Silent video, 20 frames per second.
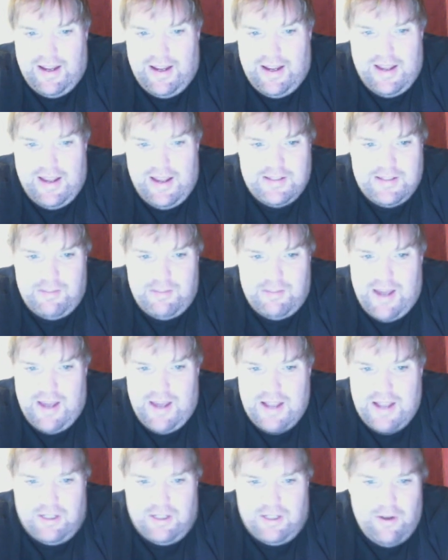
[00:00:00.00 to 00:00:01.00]
some
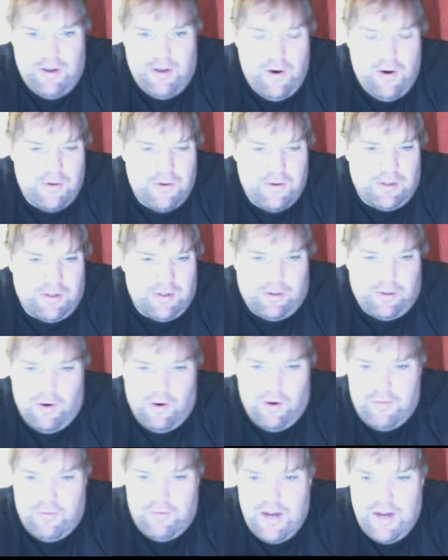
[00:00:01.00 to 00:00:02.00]
guy she knows, a
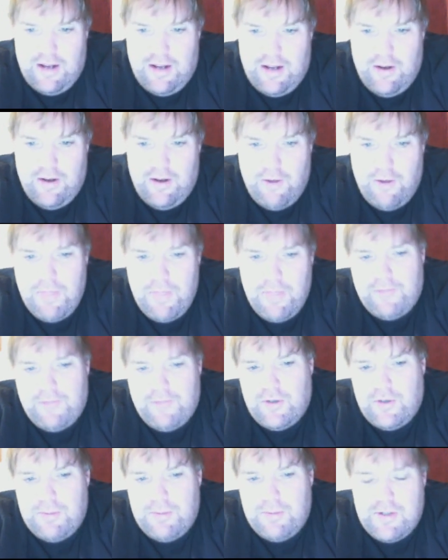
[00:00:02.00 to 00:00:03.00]
girlfriend? No, the
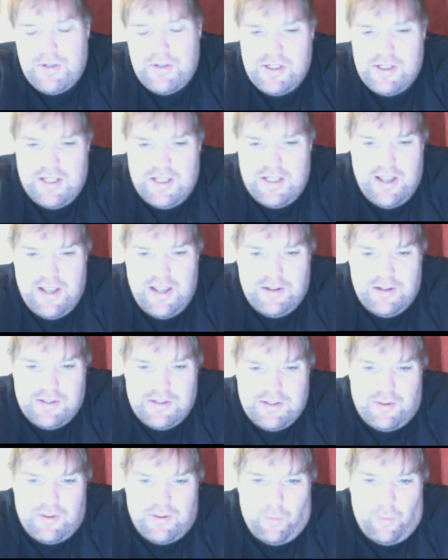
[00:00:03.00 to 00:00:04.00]
first person she tells
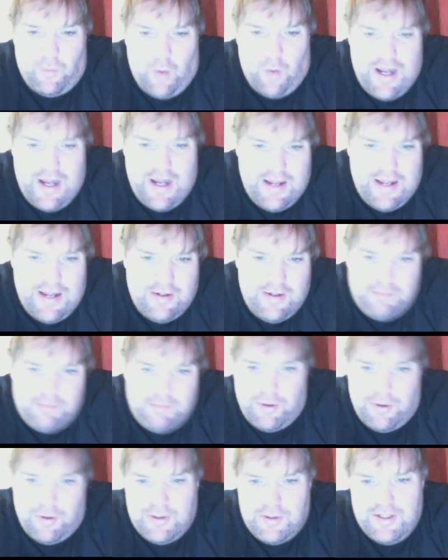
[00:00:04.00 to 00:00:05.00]
is a random
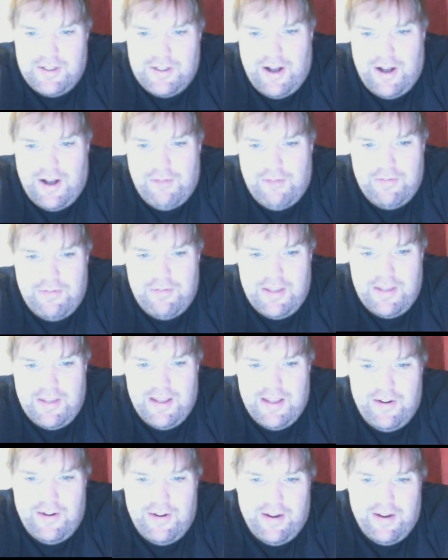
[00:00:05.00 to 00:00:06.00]
person off the
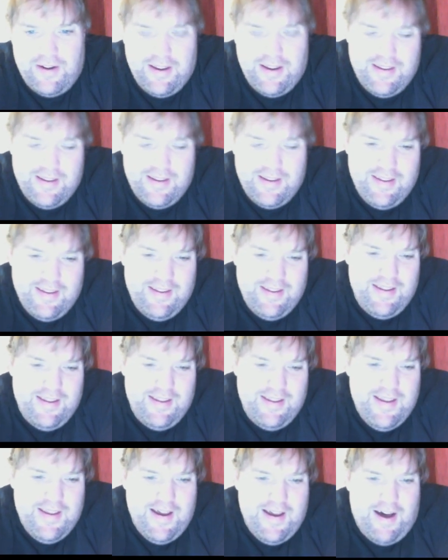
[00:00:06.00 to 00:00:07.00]

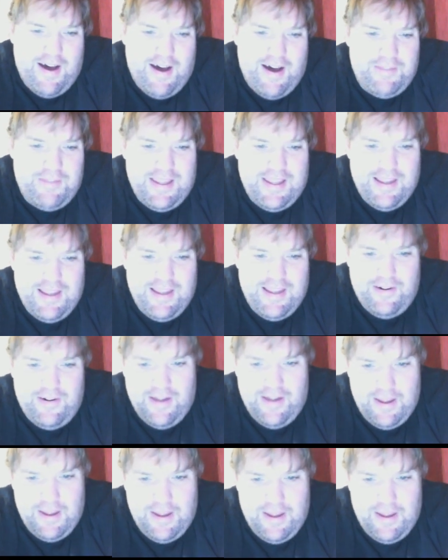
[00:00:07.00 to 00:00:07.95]
internet.